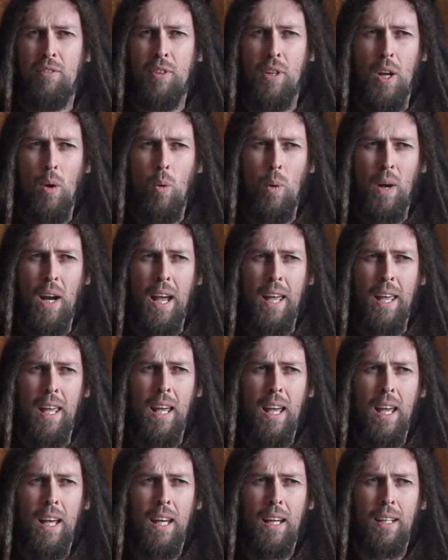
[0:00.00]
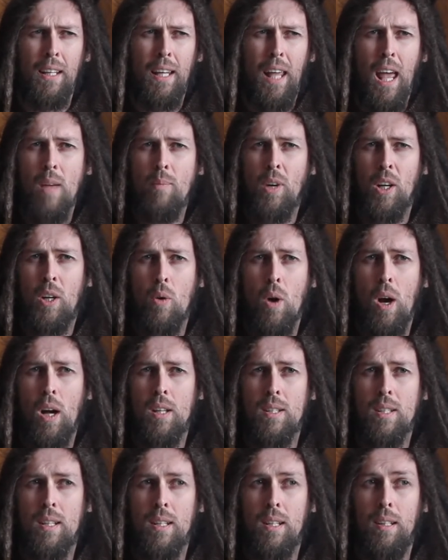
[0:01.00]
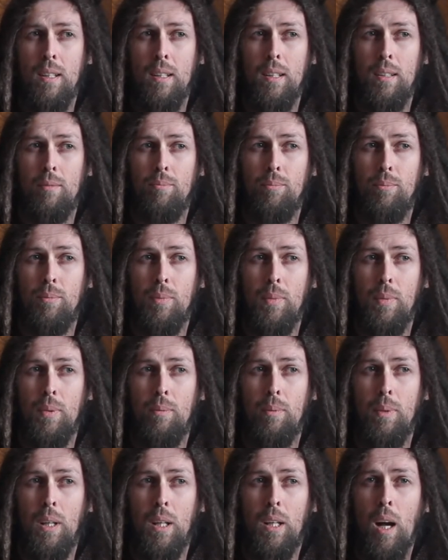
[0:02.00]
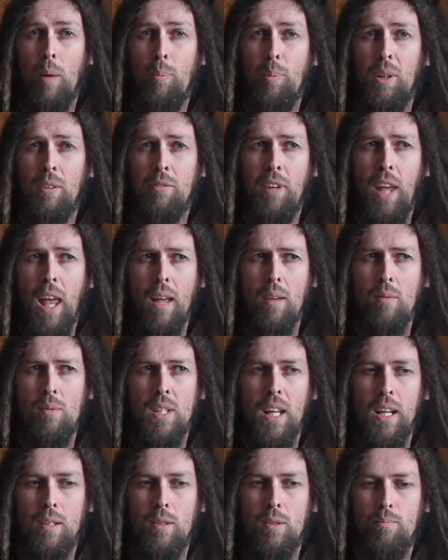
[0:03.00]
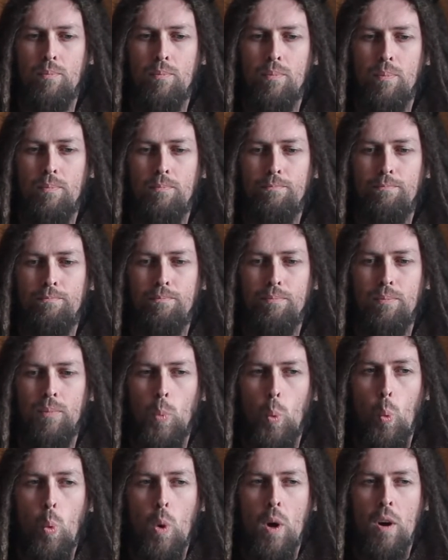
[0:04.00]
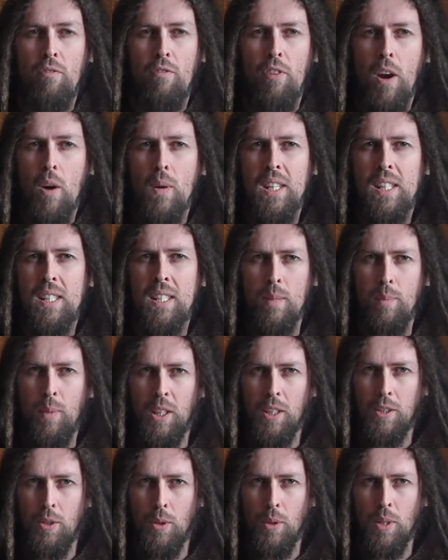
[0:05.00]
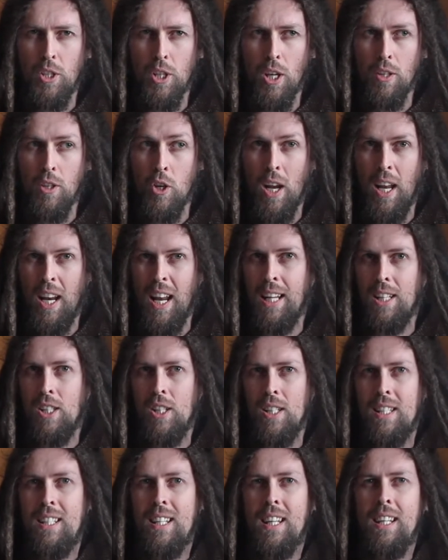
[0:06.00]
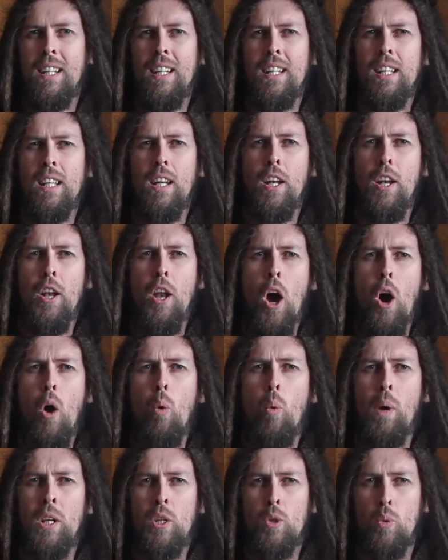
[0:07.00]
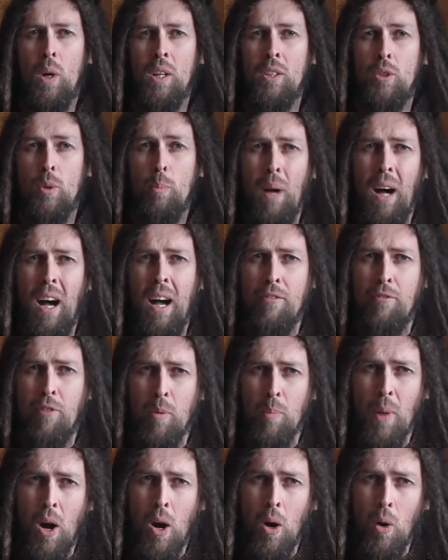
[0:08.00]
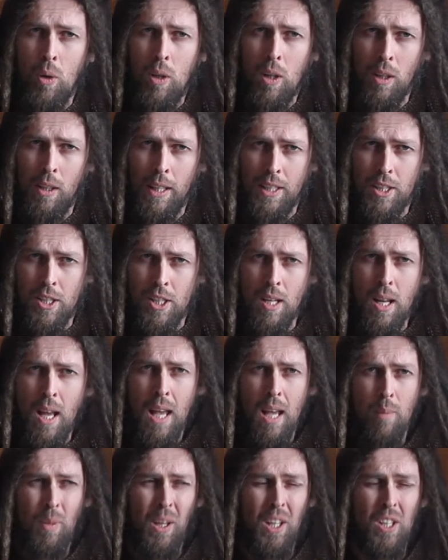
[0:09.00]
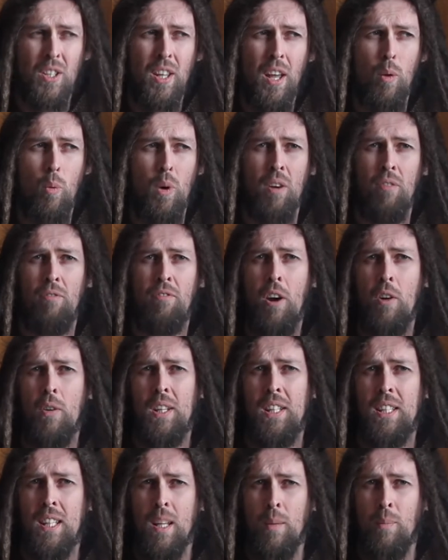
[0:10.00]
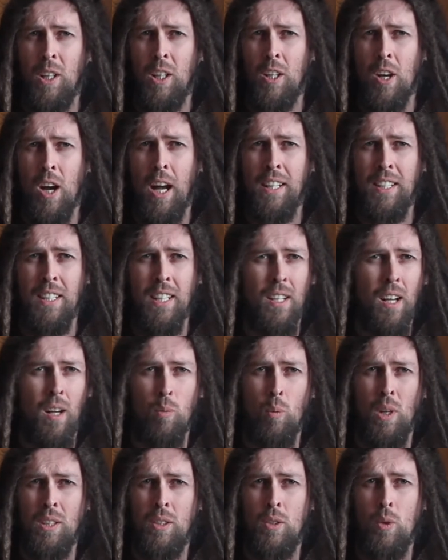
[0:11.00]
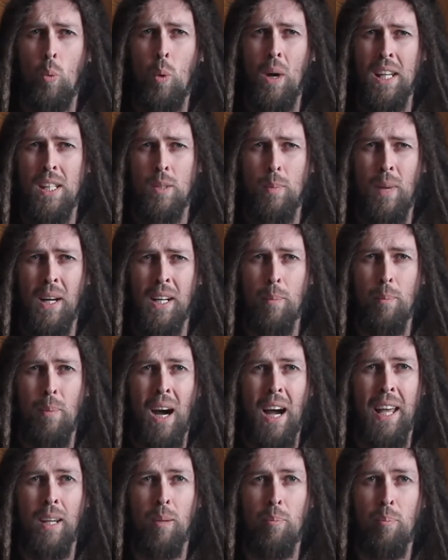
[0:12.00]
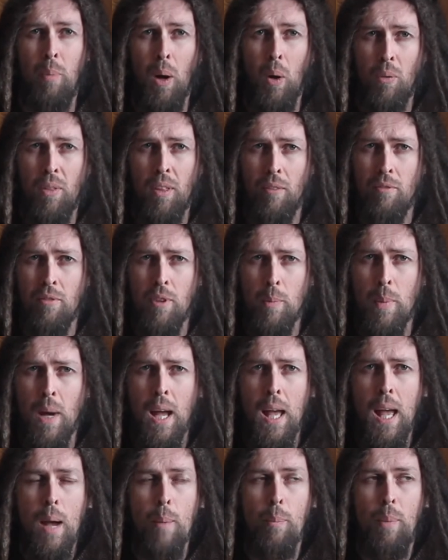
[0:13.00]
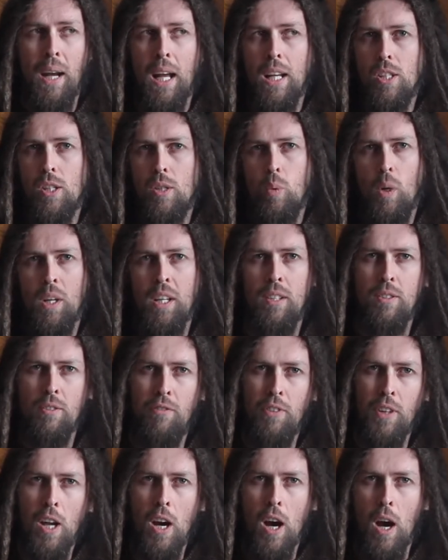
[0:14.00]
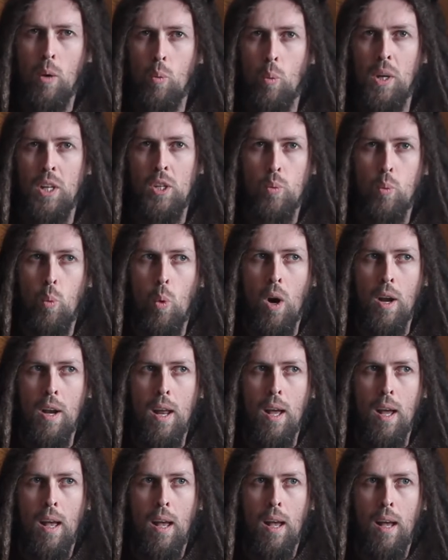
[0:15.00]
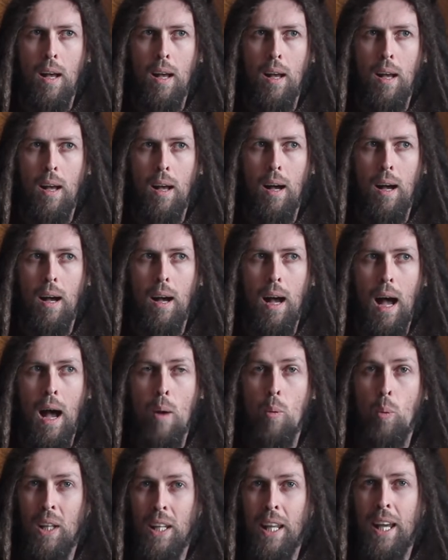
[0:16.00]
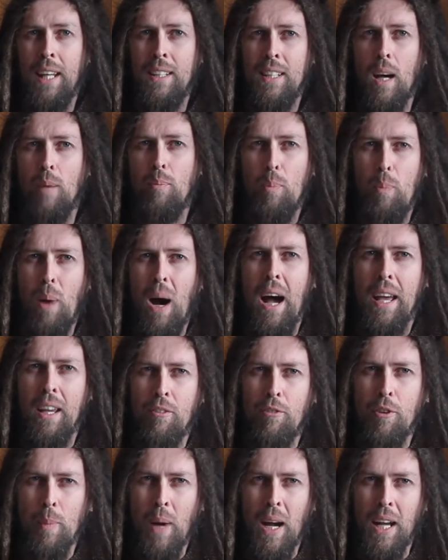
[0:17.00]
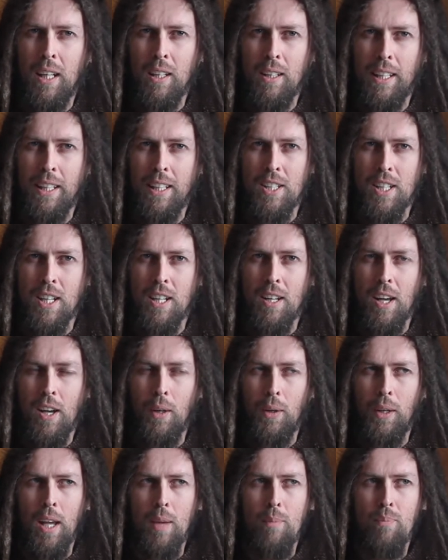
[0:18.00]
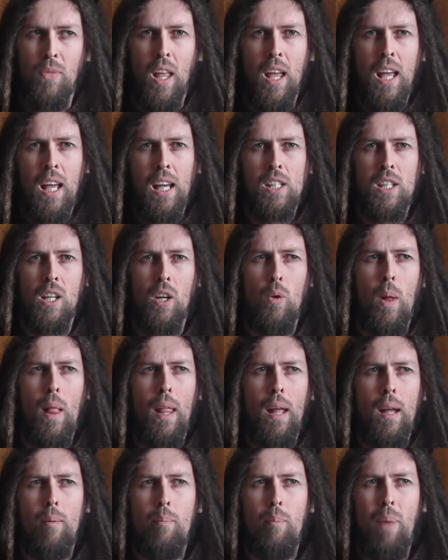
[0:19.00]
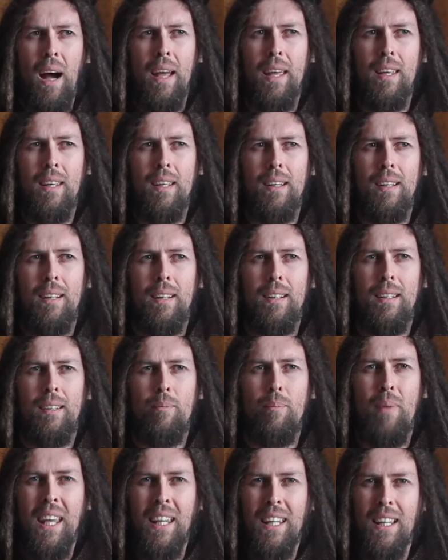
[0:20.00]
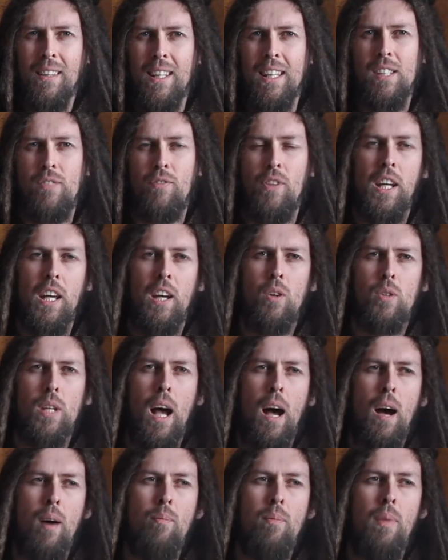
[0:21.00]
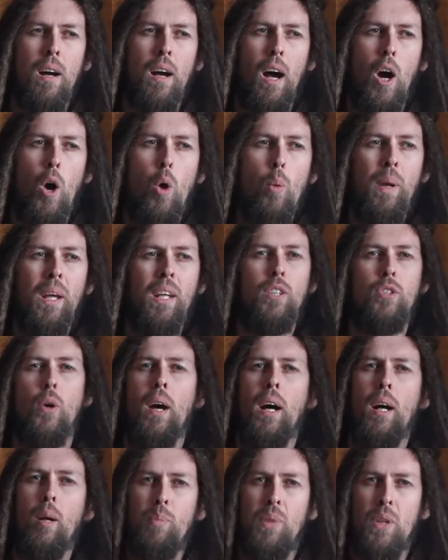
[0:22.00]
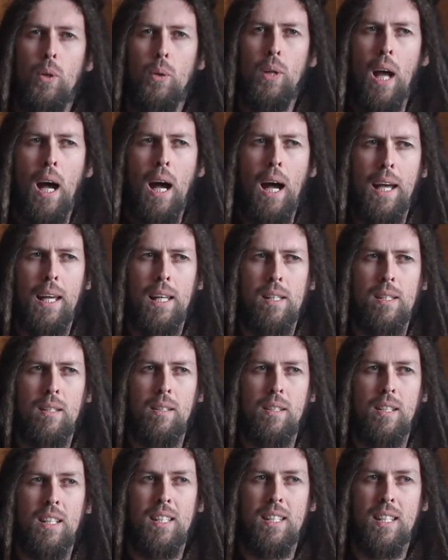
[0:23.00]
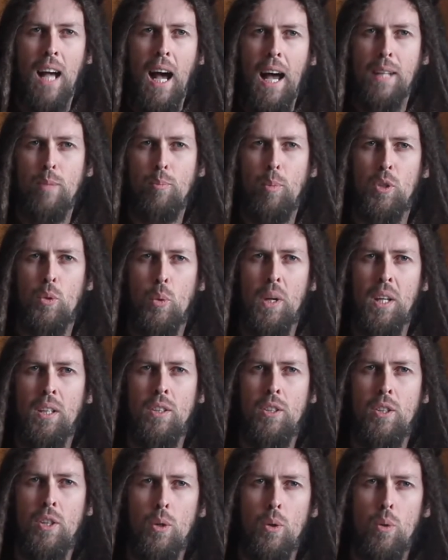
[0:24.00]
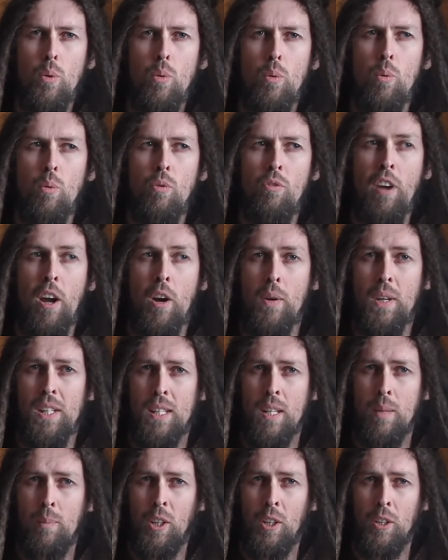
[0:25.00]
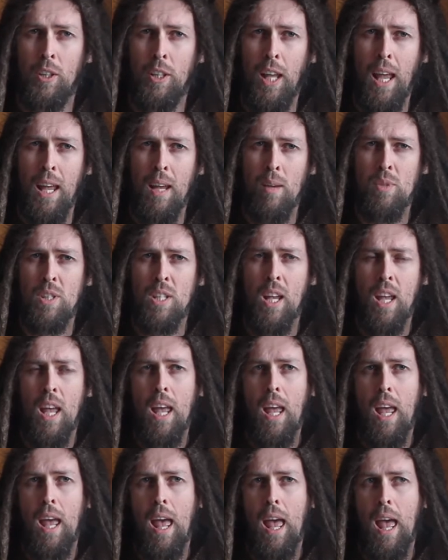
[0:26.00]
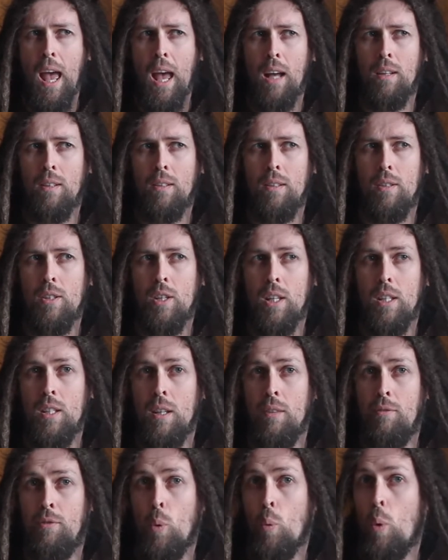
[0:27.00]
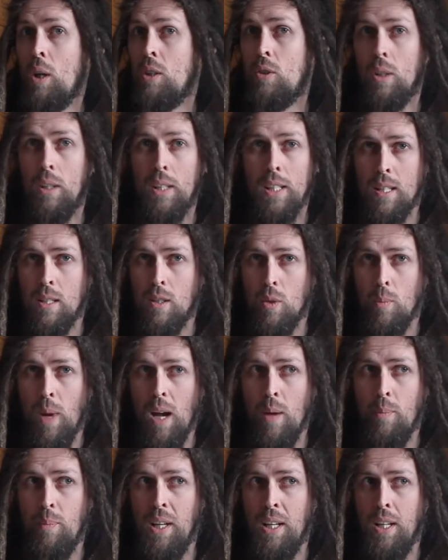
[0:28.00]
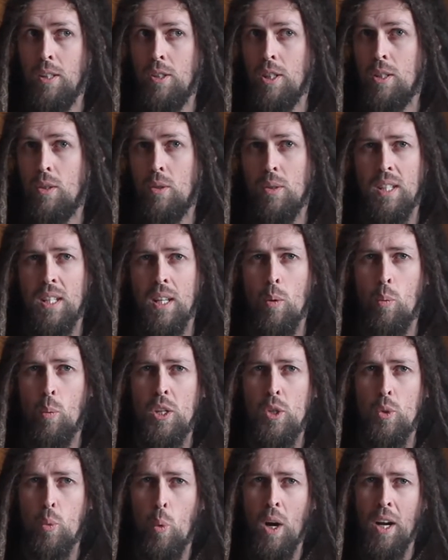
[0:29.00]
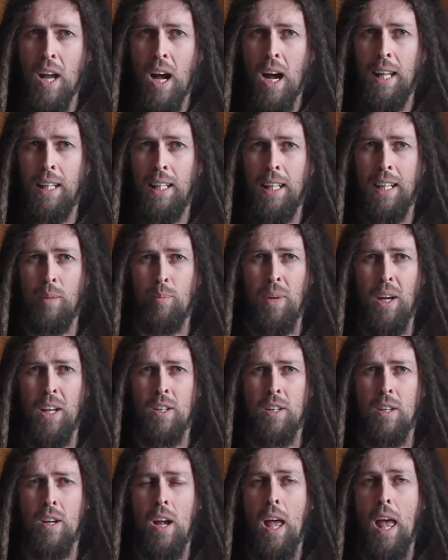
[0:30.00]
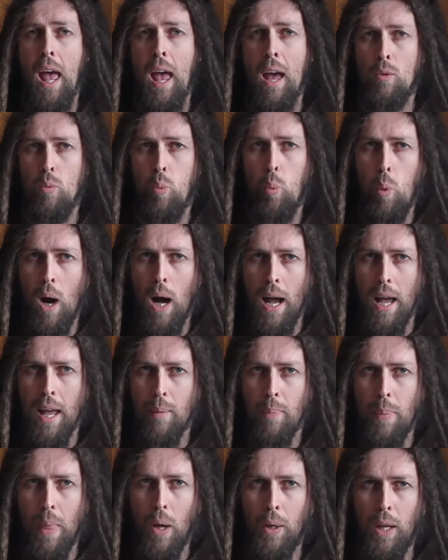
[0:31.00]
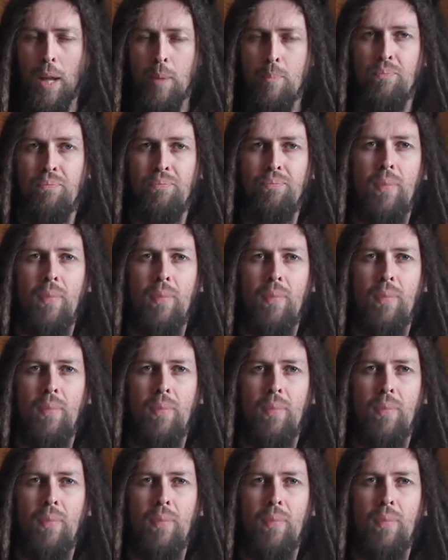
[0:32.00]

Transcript: When I came across a couple of games that were very similar to each other and I just didn't know which one to buy for my own collection because they were very similar. I did not want to waste money buying both of them, but I just wanted to figure out which one I will end up buying for my collection, okay? So by making these videos, I'm hoping to help you guys decide between two very similar games, and just if you want to listen to my opinion, just to see which one I like better and why, okay?